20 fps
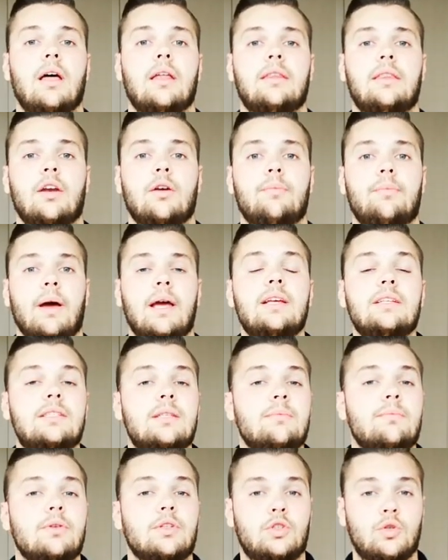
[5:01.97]
They're based
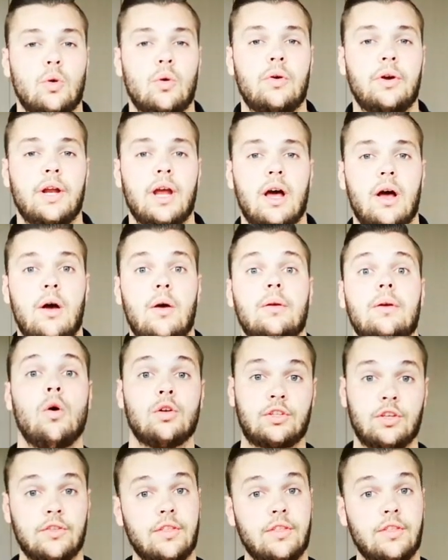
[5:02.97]
in Pretoria. Also,